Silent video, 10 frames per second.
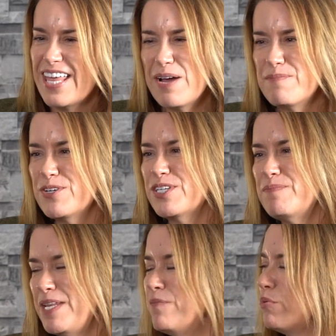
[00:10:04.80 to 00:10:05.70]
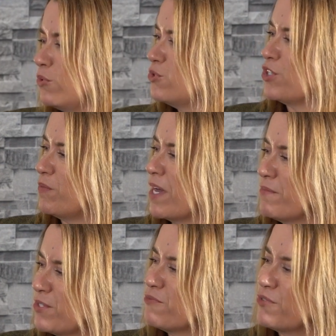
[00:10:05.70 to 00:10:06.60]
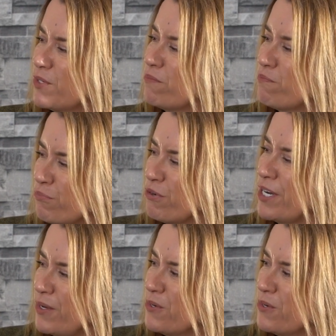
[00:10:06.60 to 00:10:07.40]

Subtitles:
That was, in the boardroom, that was Phil pretty